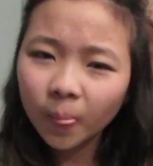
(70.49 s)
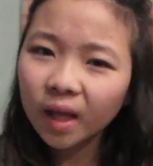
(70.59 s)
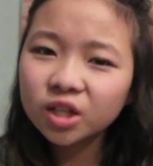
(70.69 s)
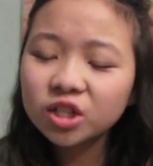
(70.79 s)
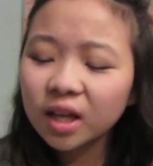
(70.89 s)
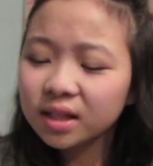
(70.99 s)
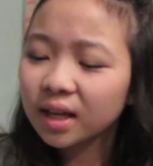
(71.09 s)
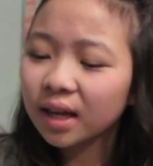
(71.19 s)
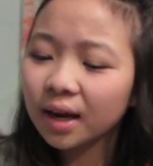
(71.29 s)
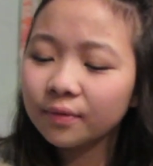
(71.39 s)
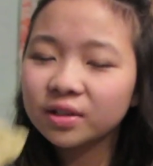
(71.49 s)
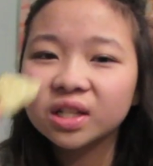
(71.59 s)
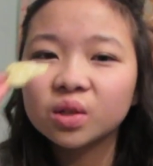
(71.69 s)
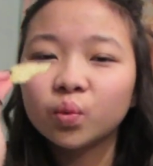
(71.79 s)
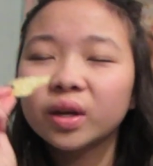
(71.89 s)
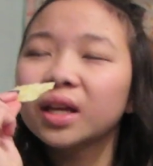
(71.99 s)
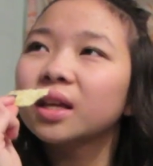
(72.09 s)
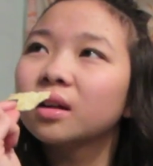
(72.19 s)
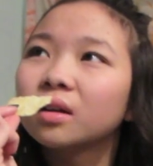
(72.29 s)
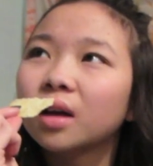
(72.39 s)
Did you say it's like kind of sweet?
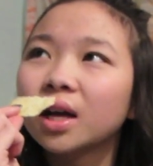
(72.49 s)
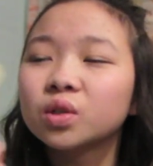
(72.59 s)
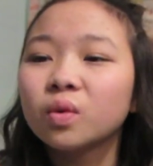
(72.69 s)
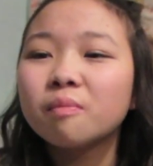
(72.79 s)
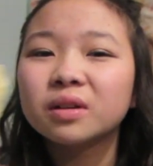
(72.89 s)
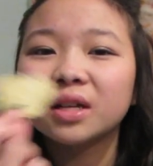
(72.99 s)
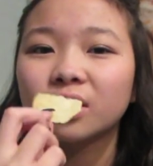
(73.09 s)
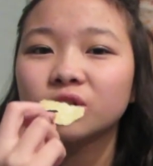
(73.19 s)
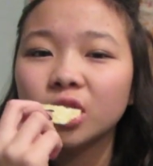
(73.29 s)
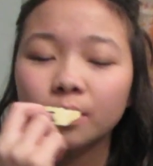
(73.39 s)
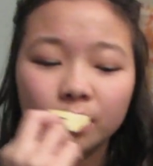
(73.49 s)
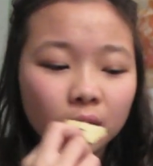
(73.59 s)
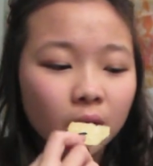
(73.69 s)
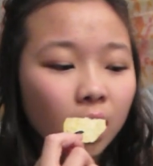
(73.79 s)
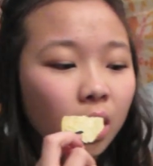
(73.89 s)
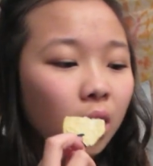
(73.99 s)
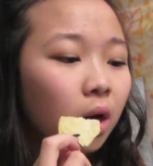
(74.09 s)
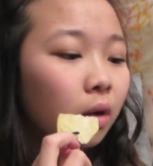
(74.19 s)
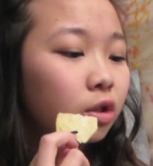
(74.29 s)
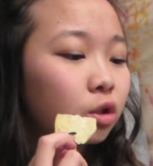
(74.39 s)
A sweet potato chip?
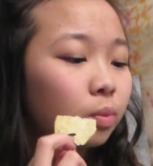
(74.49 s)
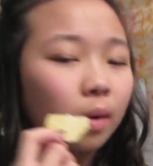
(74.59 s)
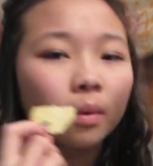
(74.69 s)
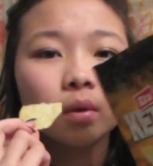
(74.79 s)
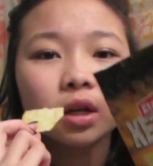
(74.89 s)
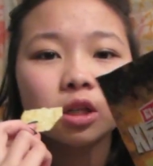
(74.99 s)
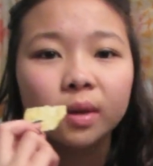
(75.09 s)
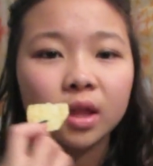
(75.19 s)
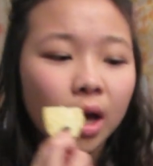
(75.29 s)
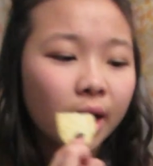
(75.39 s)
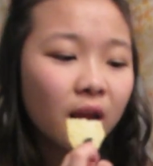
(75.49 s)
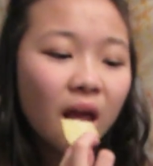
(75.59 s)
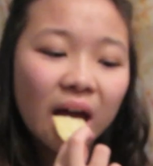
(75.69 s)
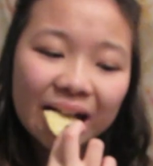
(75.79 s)
Which probably would explain the honey.